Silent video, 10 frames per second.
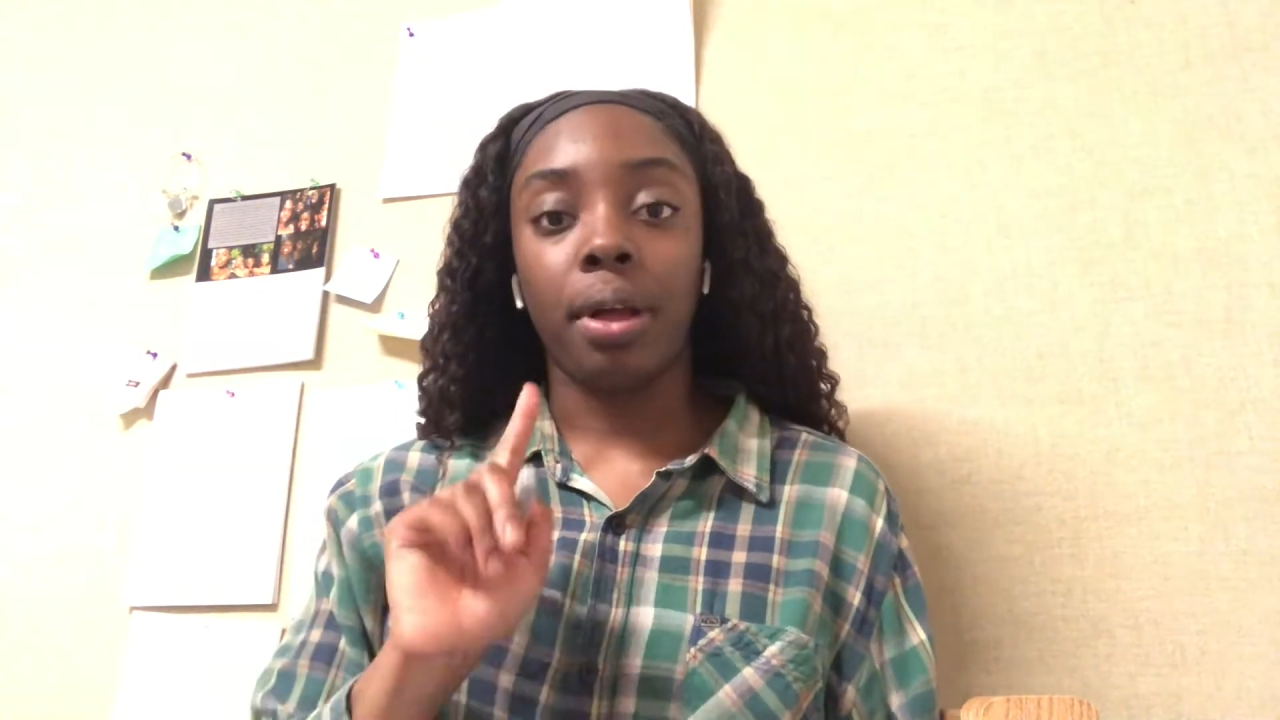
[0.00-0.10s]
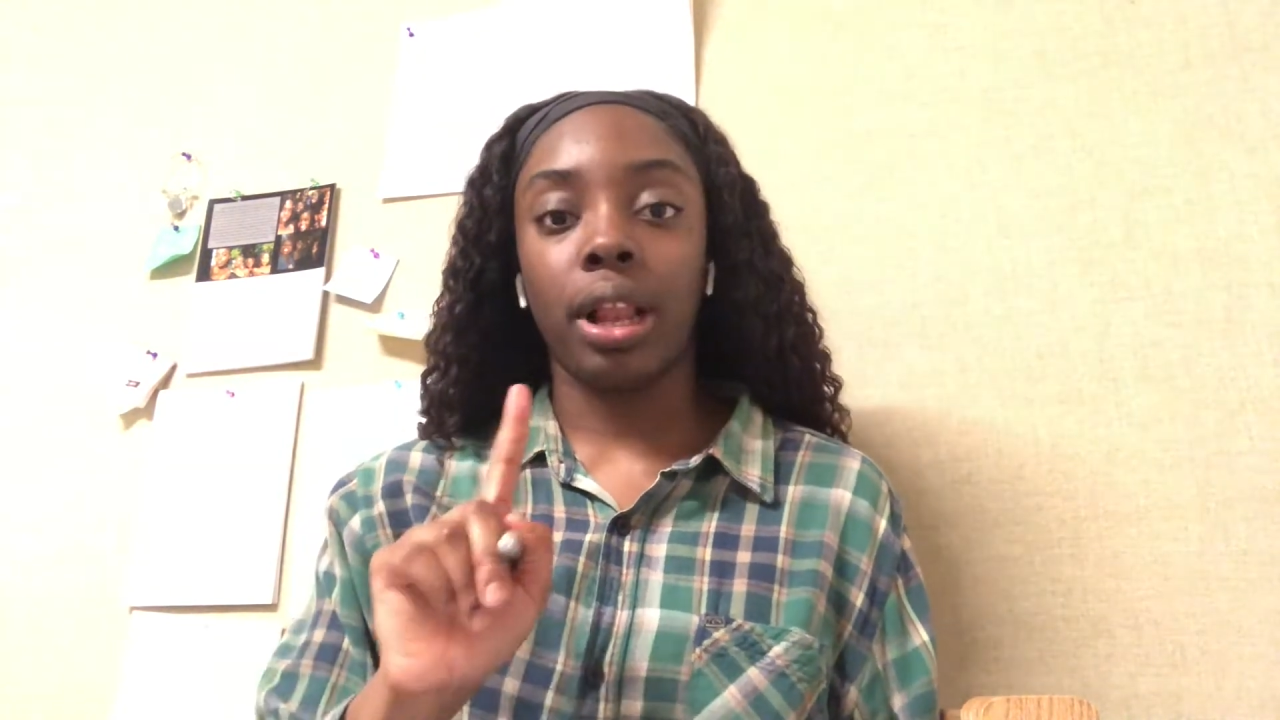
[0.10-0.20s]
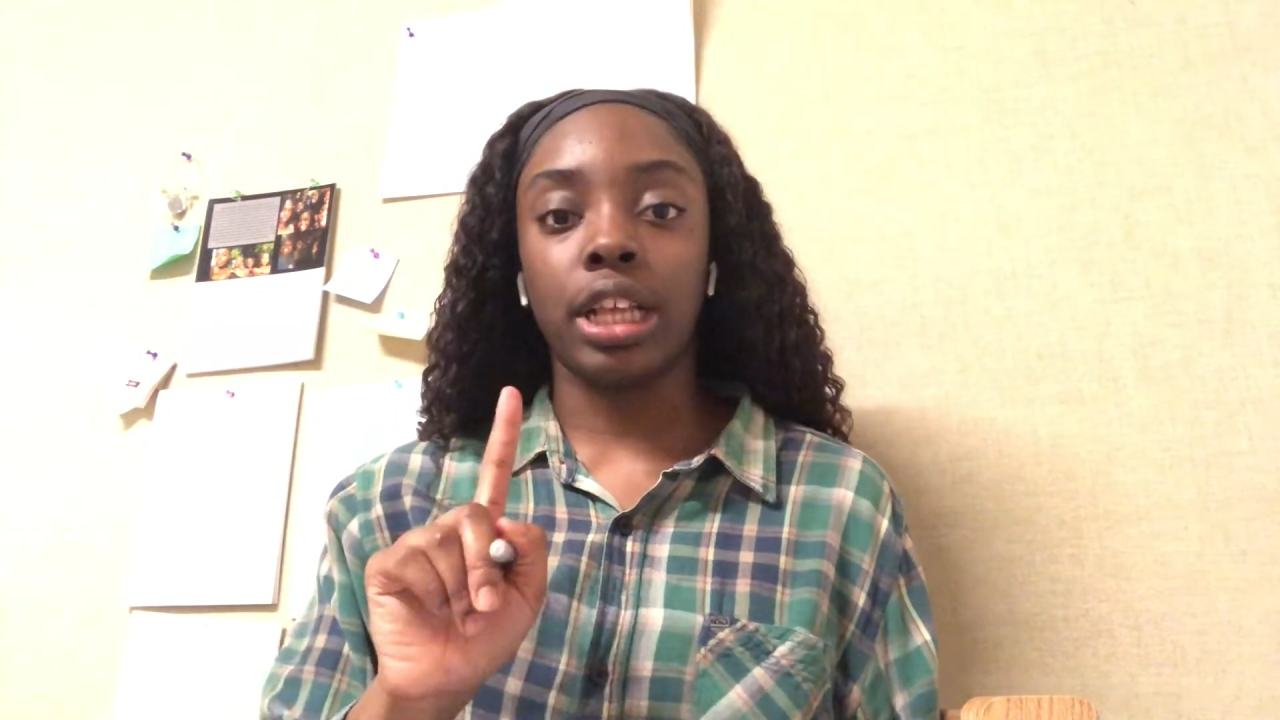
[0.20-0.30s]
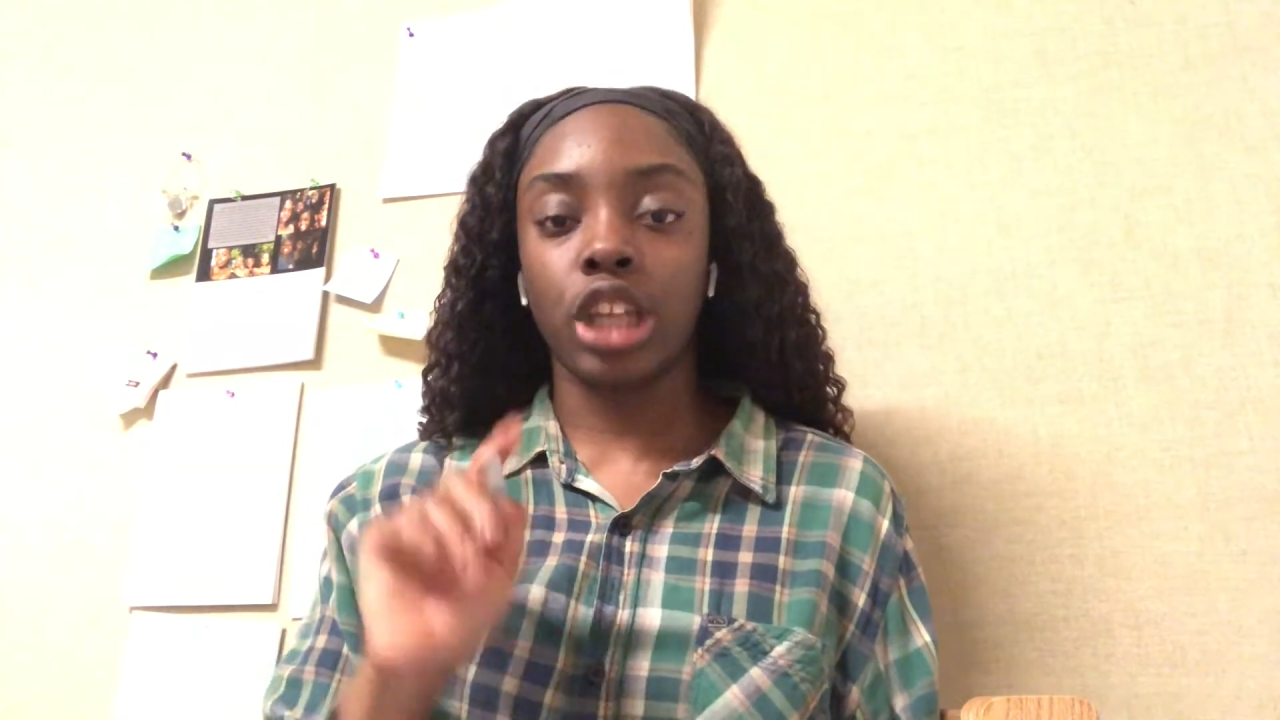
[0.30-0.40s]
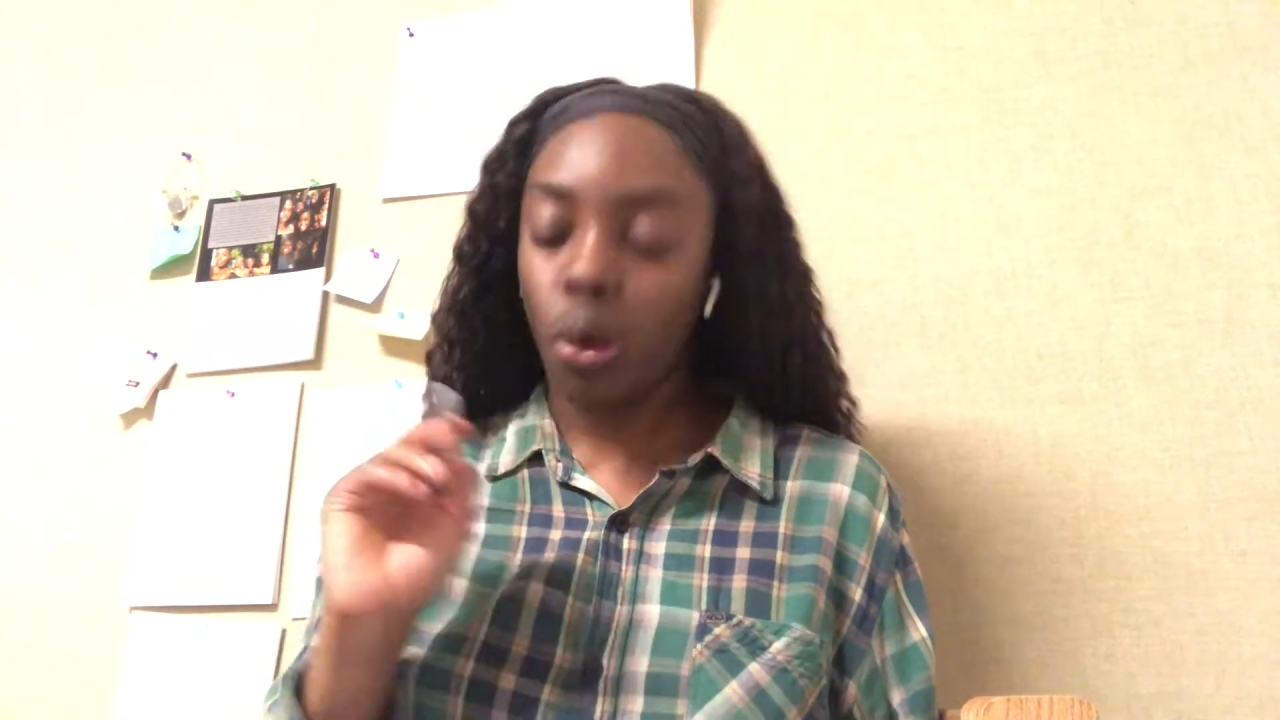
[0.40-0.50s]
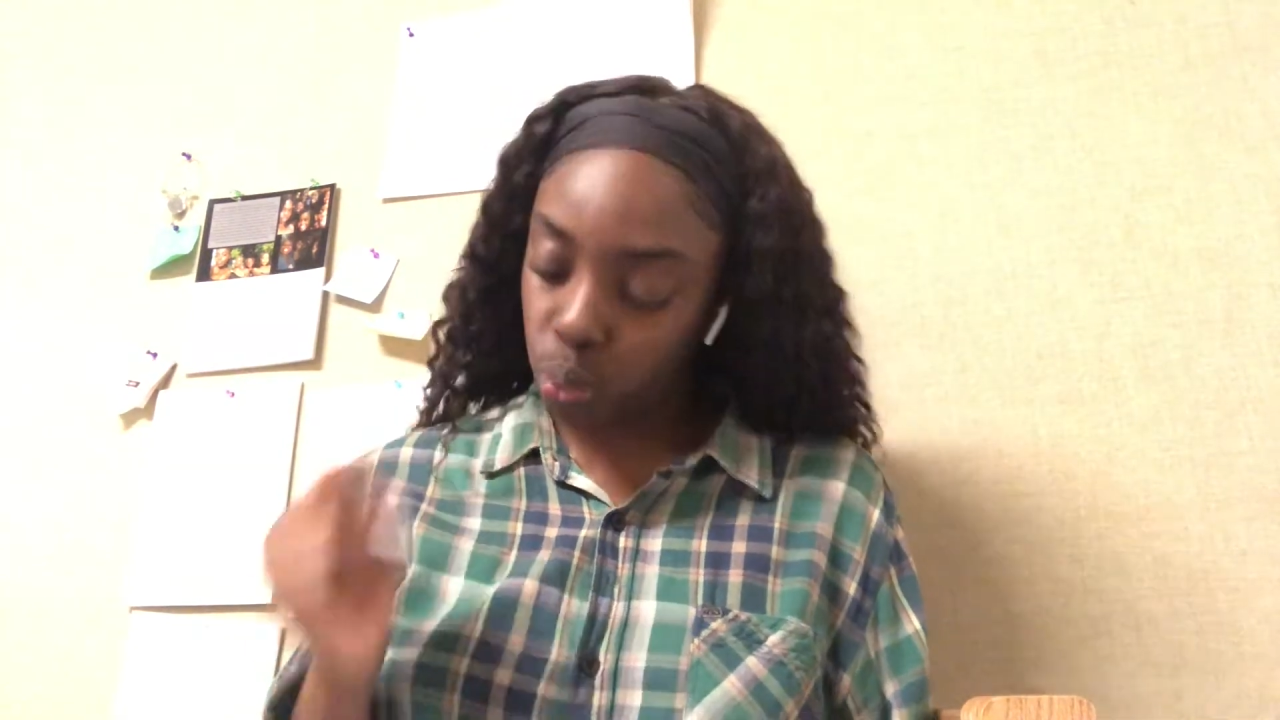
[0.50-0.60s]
let's go.